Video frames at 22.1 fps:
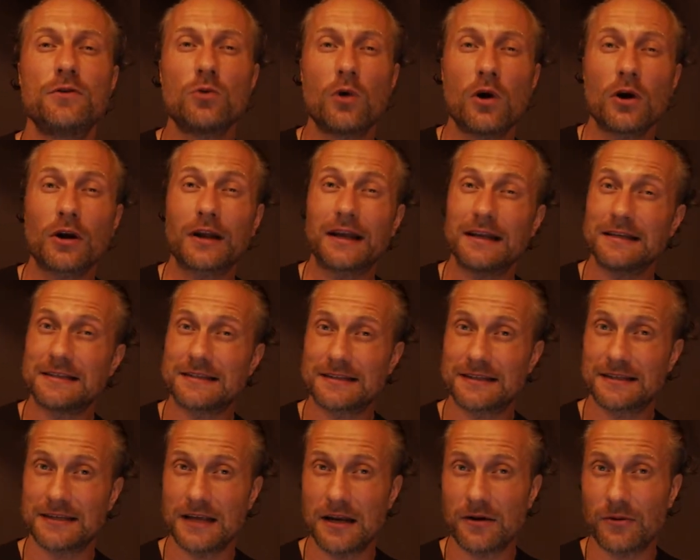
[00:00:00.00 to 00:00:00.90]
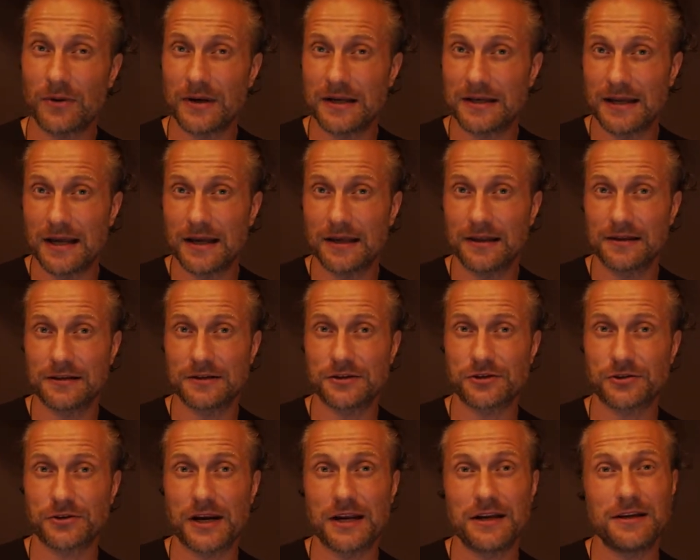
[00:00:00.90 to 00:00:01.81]
you are considering taking
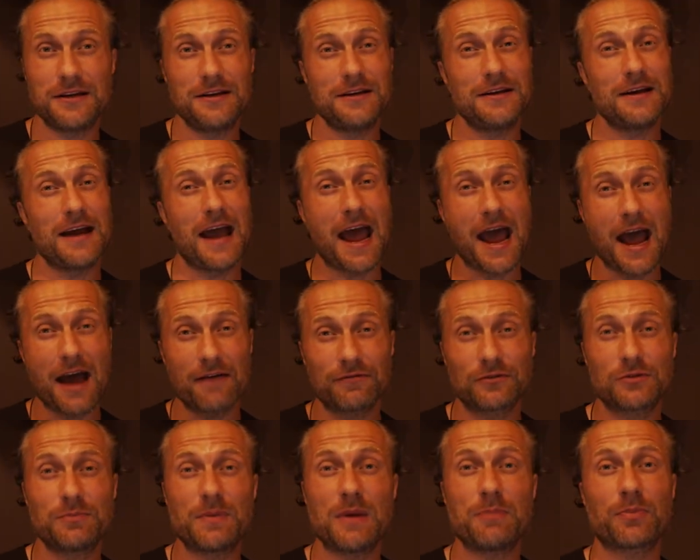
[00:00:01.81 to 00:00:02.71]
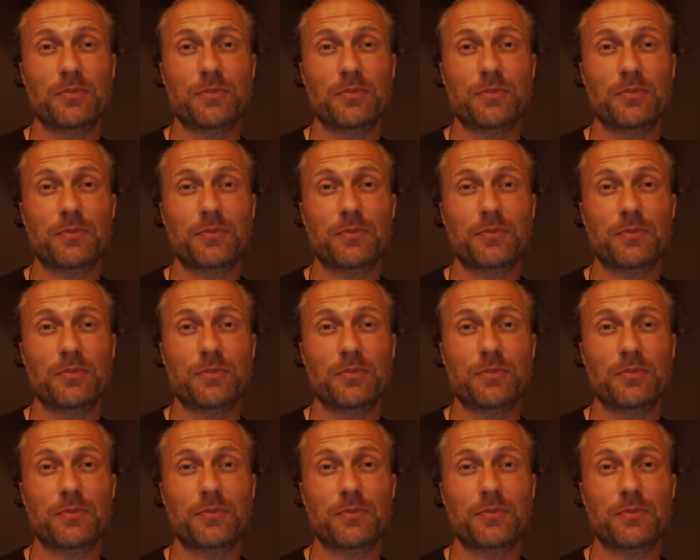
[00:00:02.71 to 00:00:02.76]
this trade, you have to be